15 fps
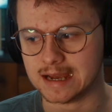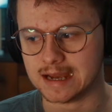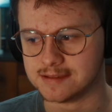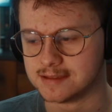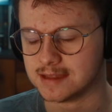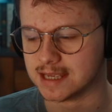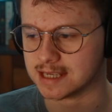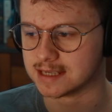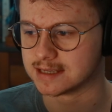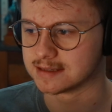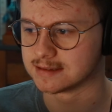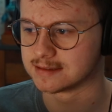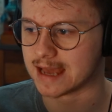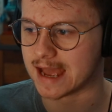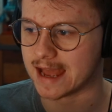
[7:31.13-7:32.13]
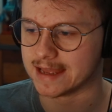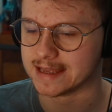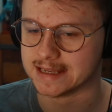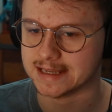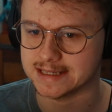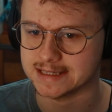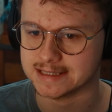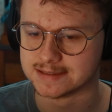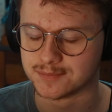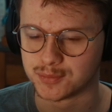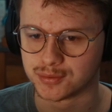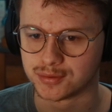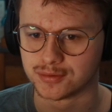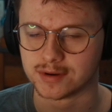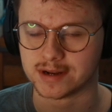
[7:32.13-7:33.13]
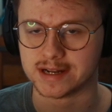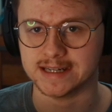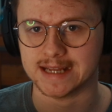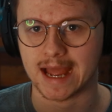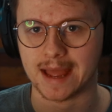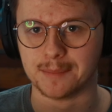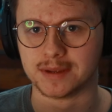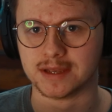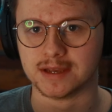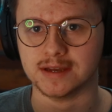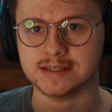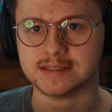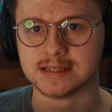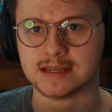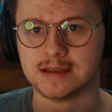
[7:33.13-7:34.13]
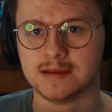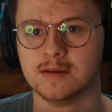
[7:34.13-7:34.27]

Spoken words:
I think that is pretty damn good.